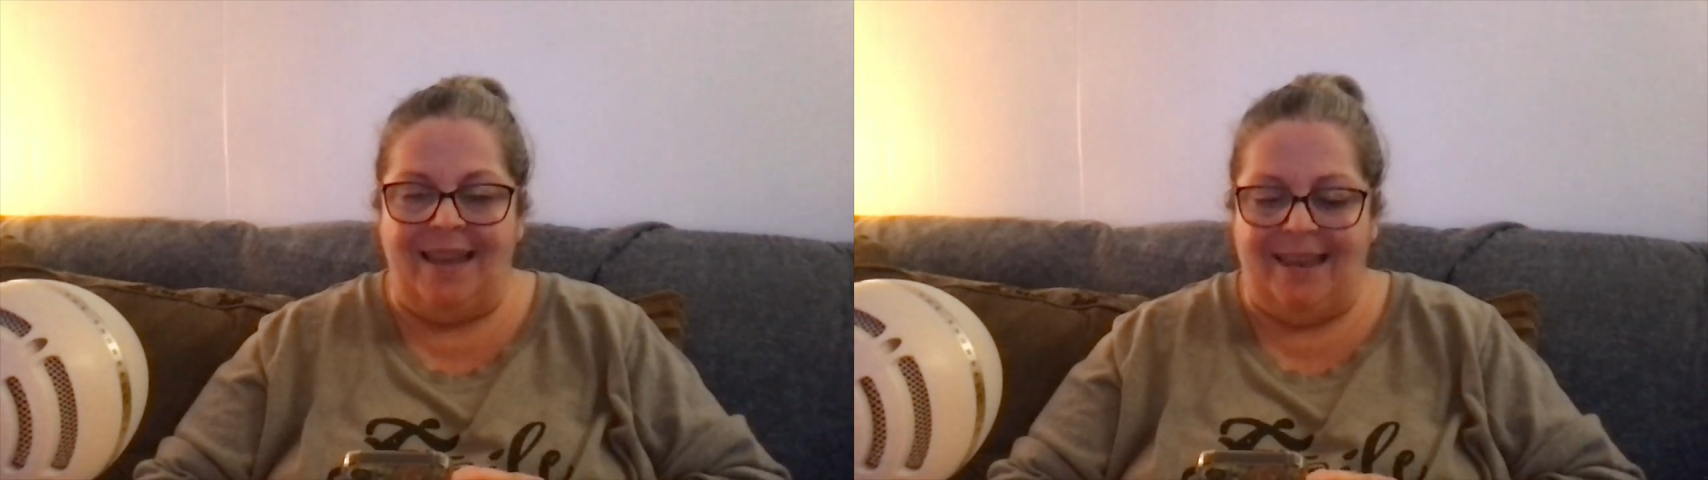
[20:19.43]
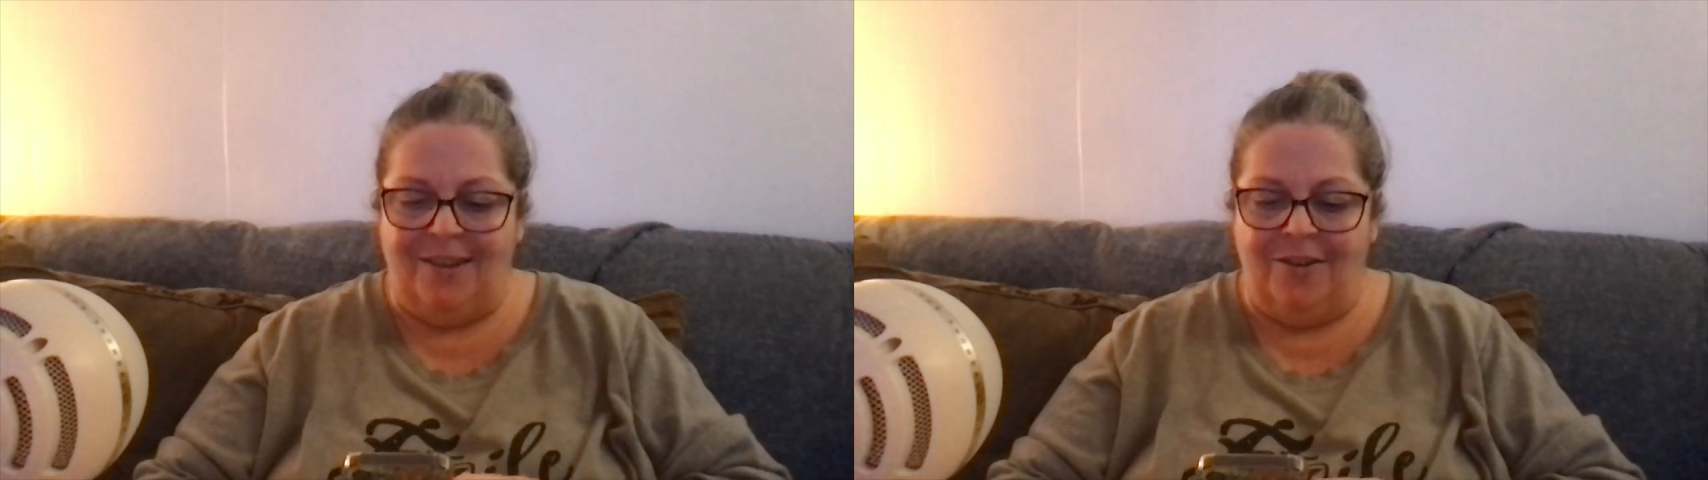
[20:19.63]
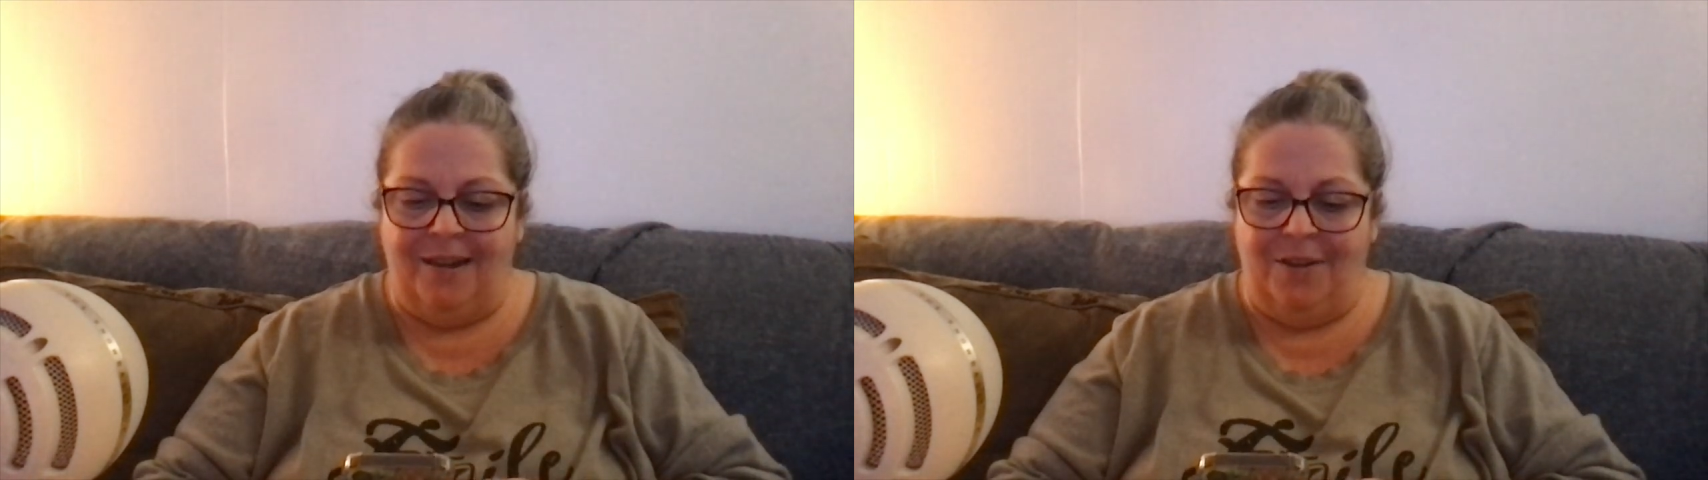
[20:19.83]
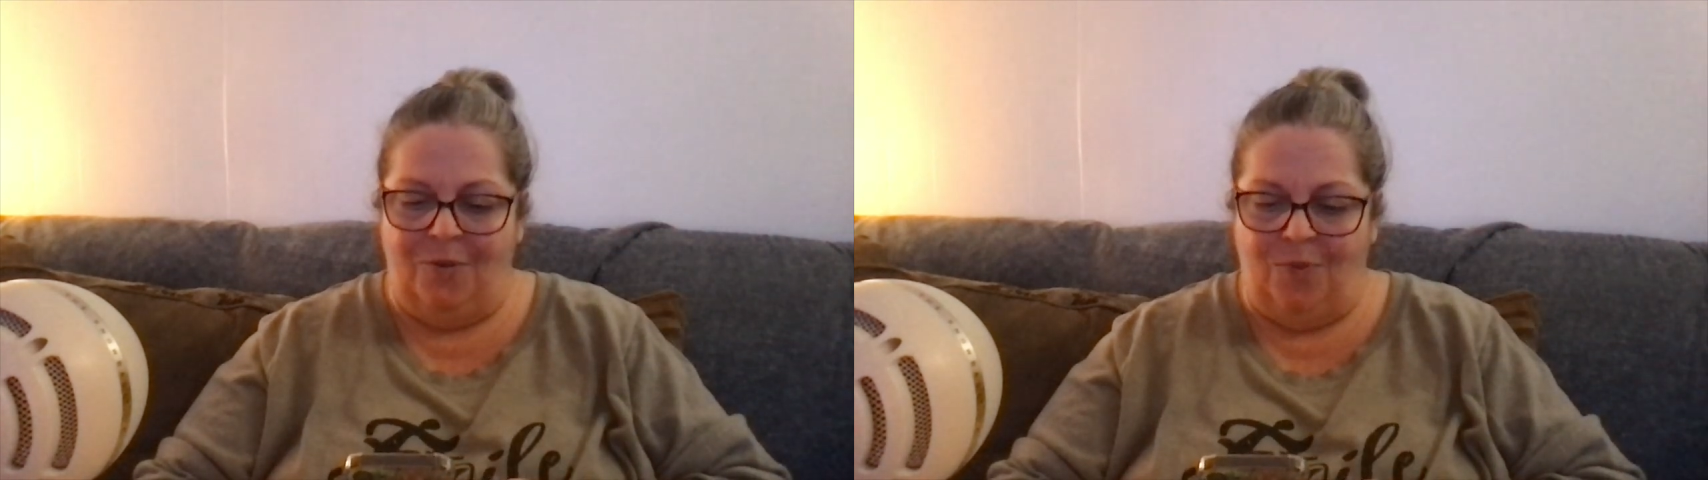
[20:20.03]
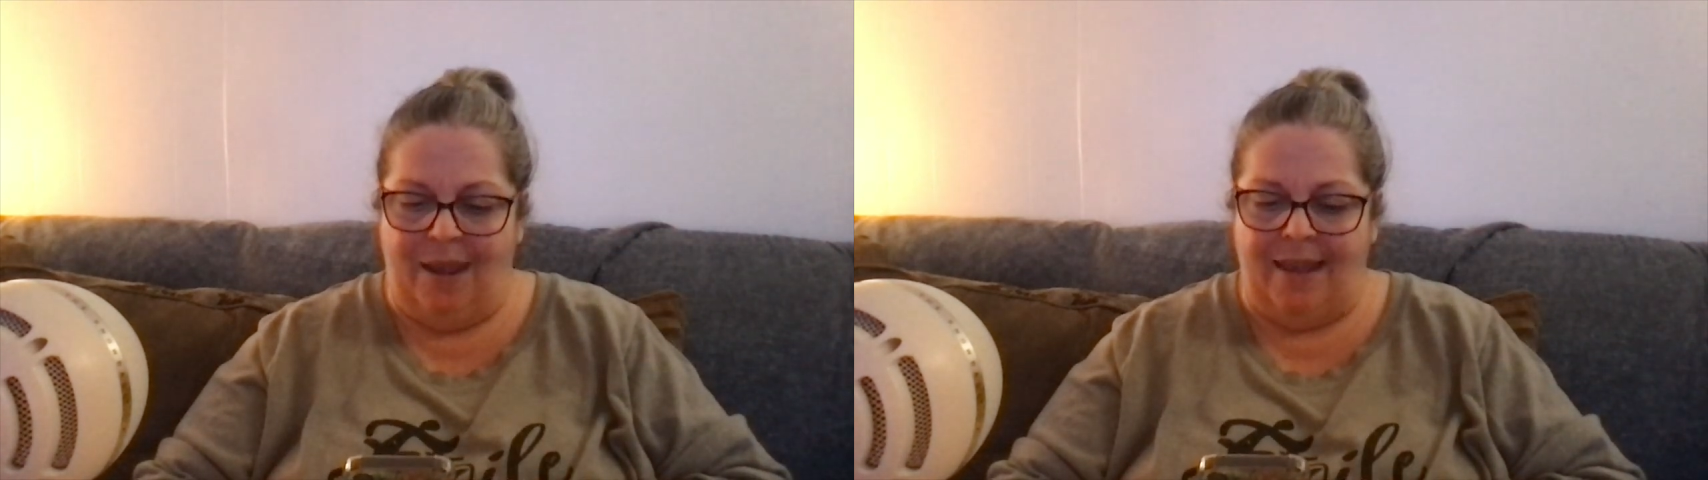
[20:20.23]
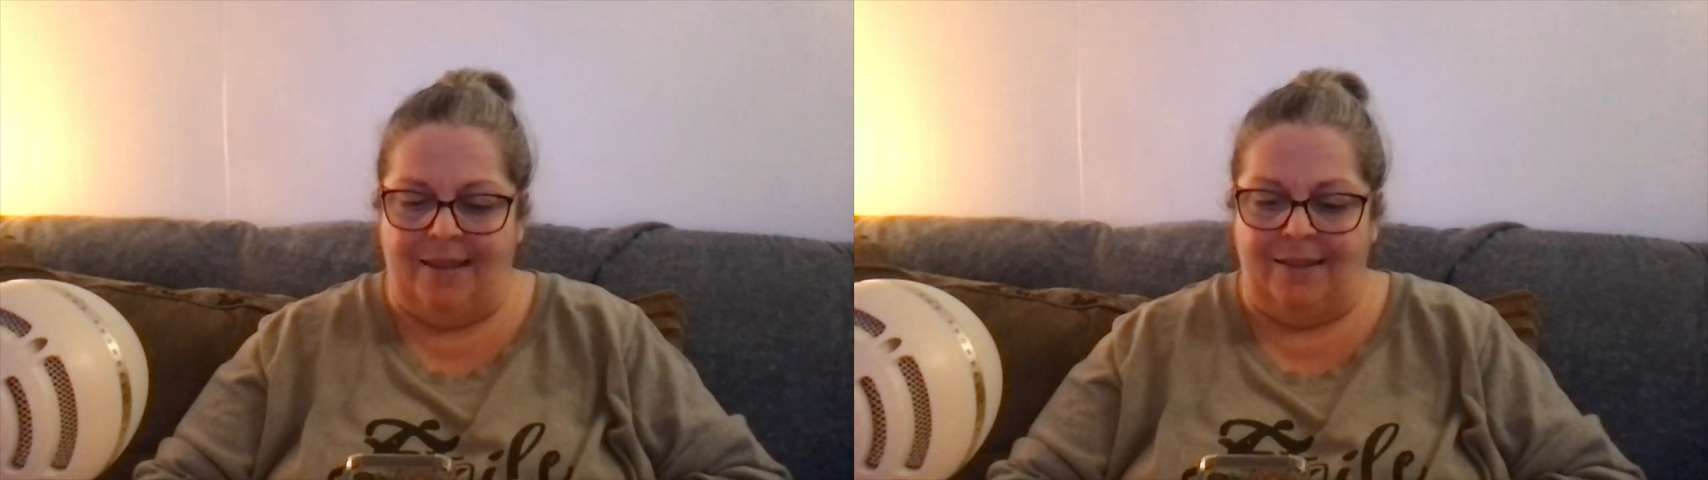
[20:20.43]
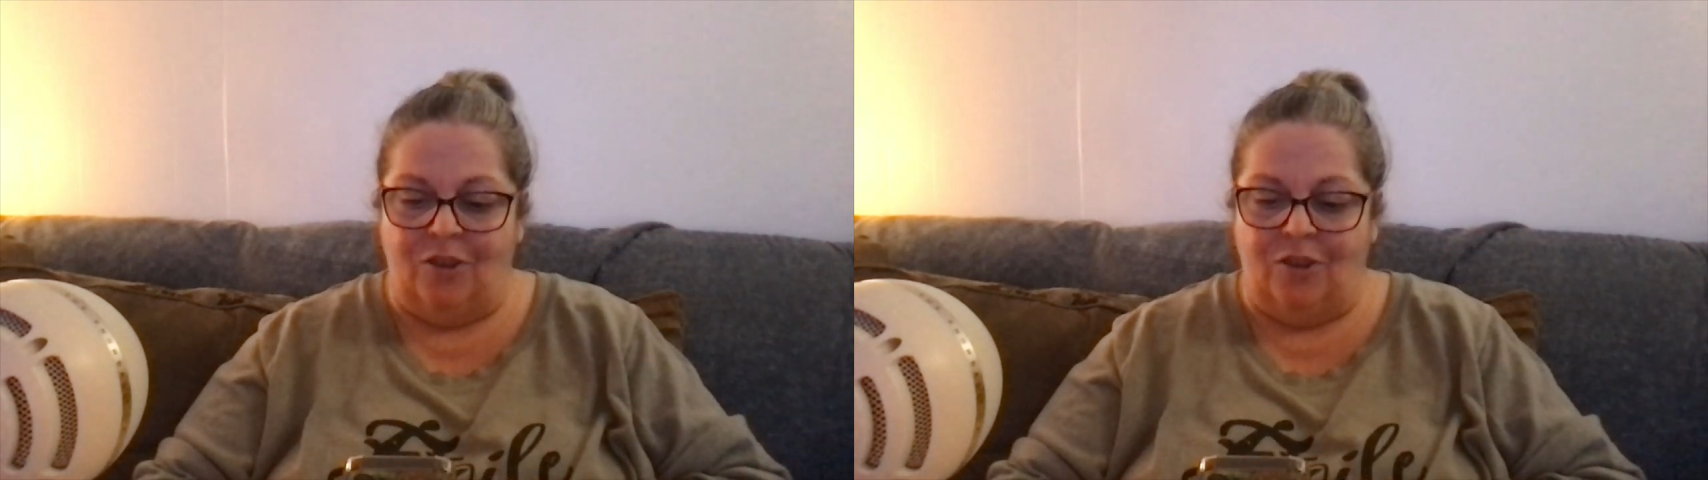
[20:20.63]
eagerly await